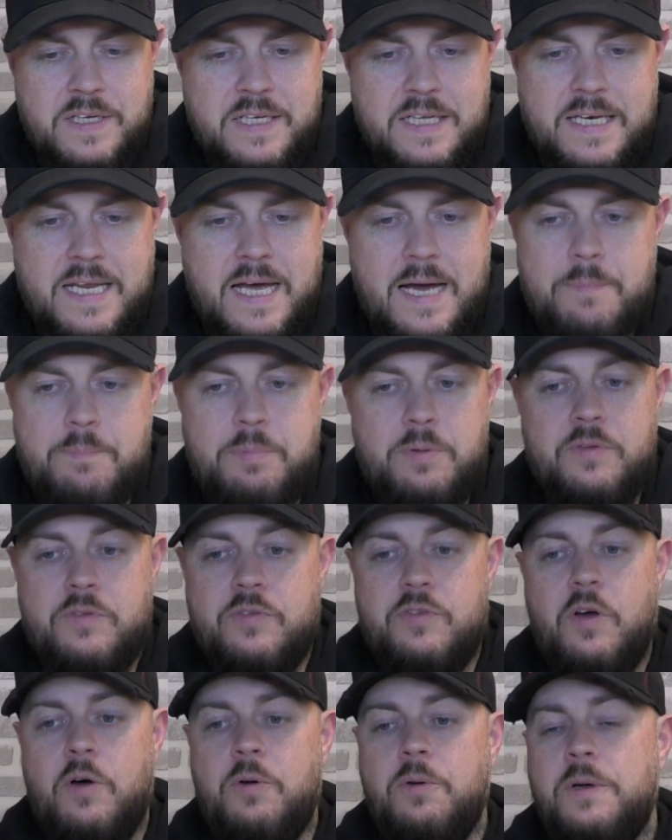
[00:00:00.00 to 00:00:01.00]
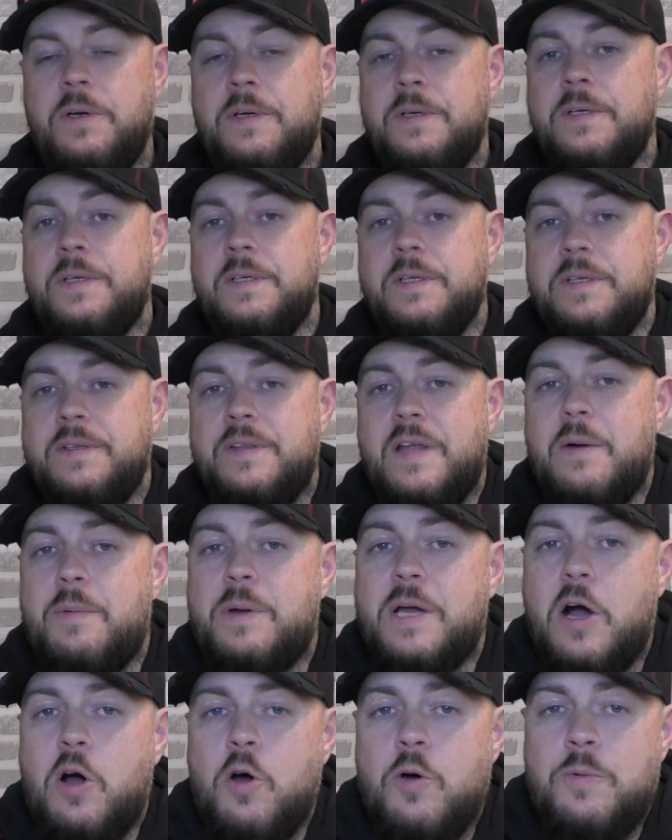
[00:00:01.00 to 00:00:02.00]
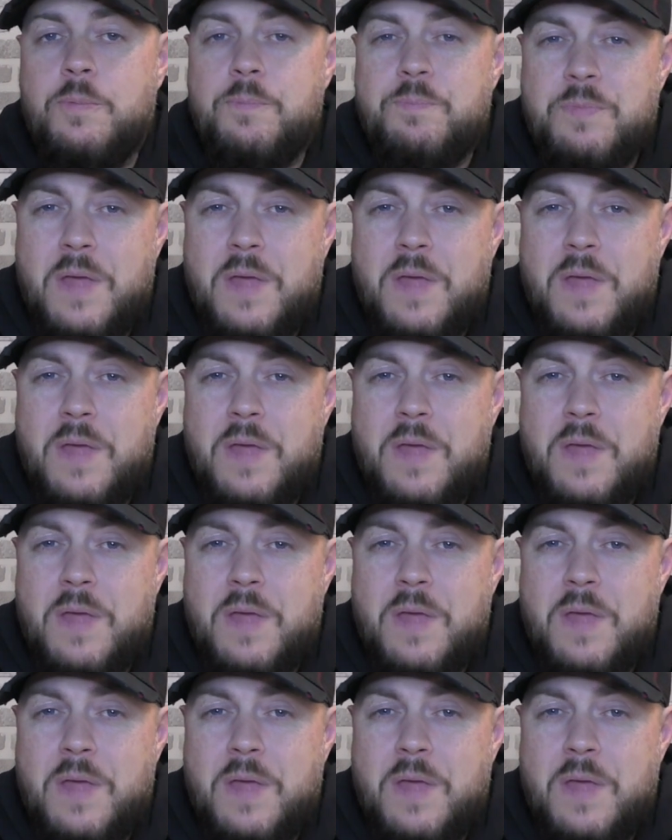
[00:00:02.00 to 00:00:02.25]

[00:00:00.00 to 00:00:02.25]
can happen. So there we go.